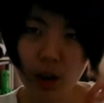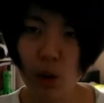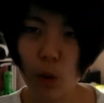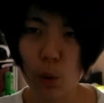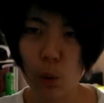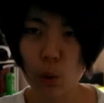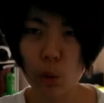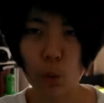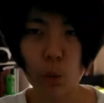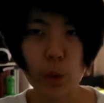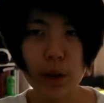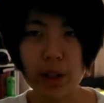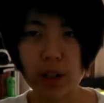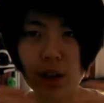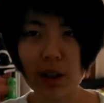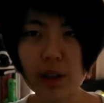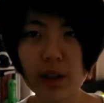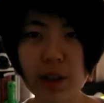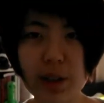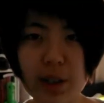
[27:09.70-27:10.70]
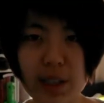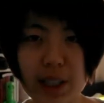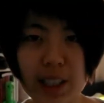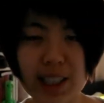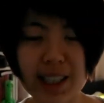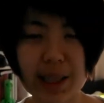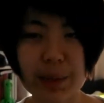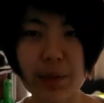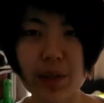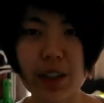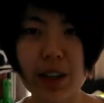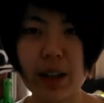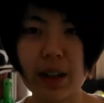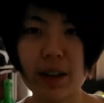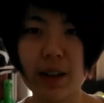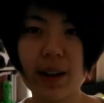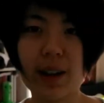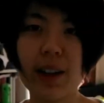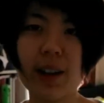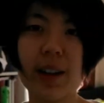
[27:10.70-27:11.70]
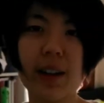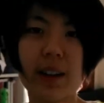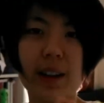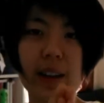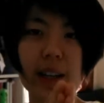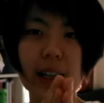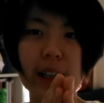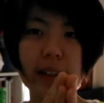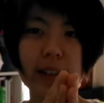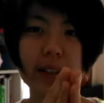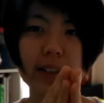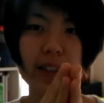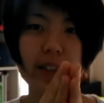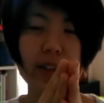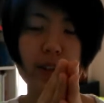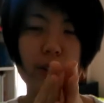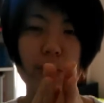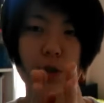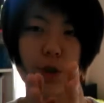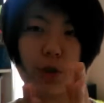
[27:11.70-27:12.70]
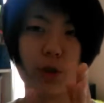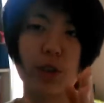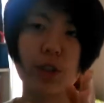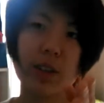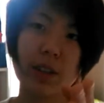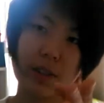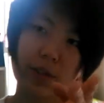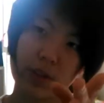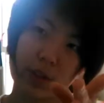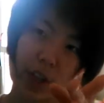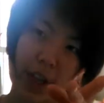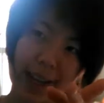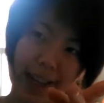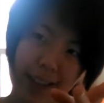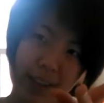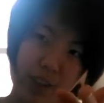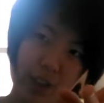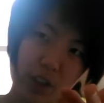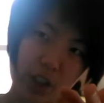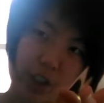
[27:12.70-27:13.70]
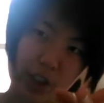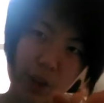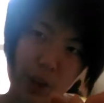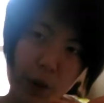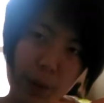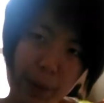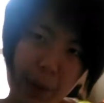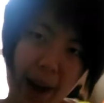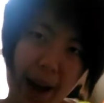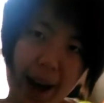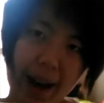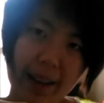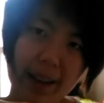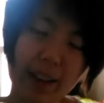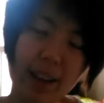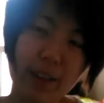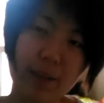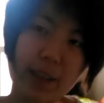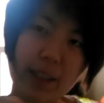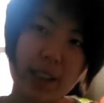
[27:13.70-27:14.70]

when all those things come together, it sort of changes your path, right?